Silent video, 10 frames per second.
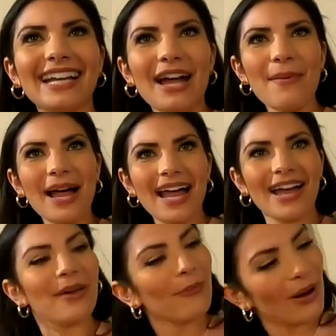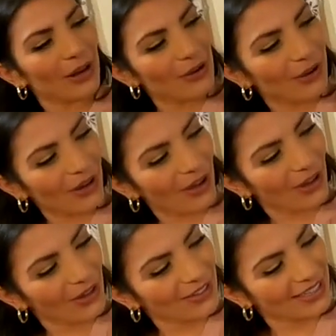come on, what are you
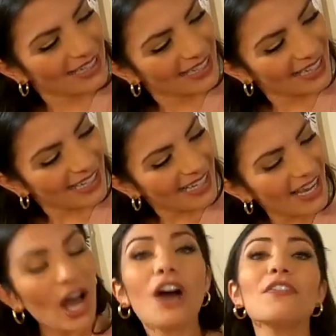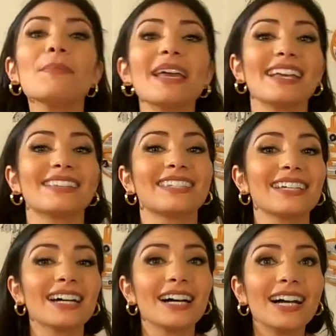called? Oven mitt. It's,
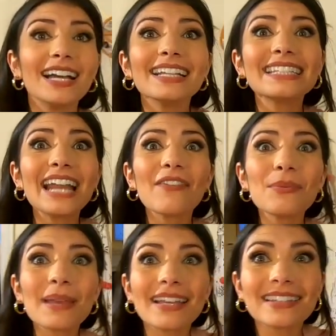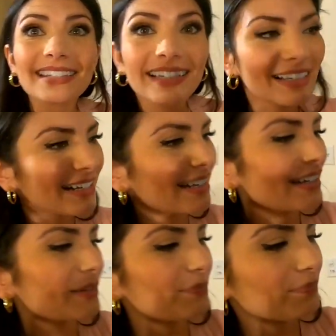uh, it's oh. an oven mitt. Oh, I thought we were
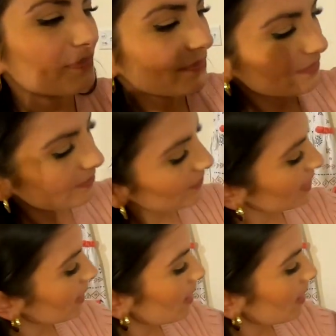trying to guess what animal